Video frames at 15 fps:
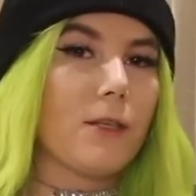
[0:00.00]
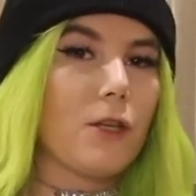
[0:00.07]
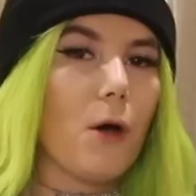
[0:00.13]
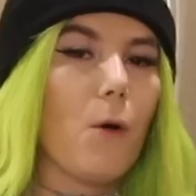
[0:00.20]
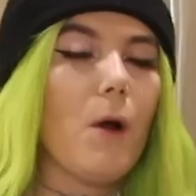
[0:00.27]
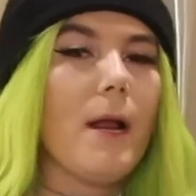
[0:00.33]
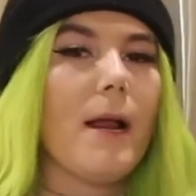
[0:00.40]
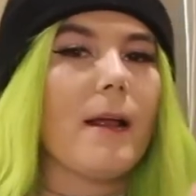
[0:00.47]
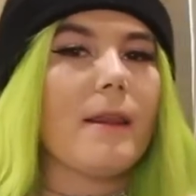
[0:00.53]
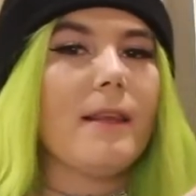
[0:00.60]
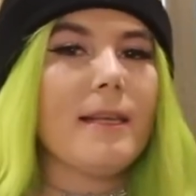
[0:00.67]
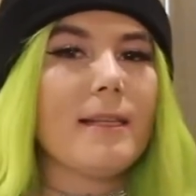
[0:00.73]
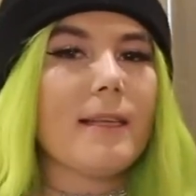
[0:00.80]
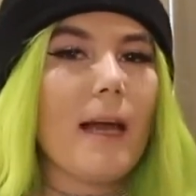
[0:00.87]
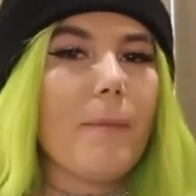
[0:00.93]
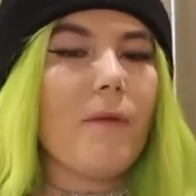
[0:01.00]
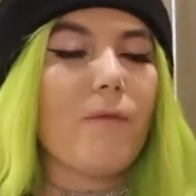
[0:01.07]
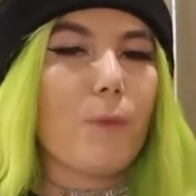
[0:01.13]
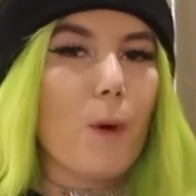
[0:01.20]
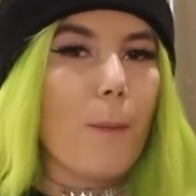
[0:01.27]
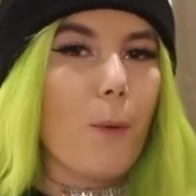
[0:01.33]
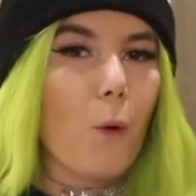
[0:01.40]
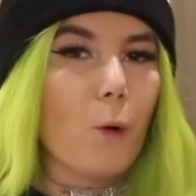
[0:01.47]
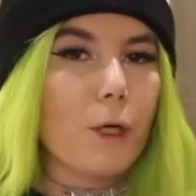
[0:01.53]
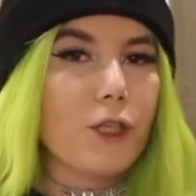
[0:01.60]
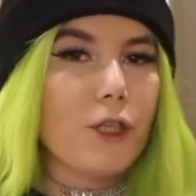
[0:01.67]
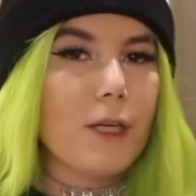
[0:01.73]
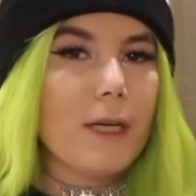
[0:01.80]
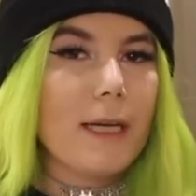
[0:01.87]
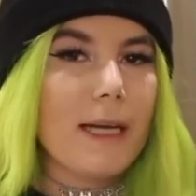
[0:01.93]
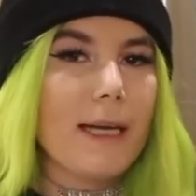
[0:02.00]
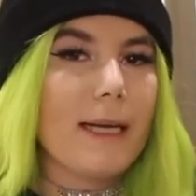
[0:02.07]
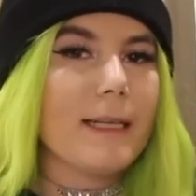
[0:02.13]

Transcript: So this type of proportion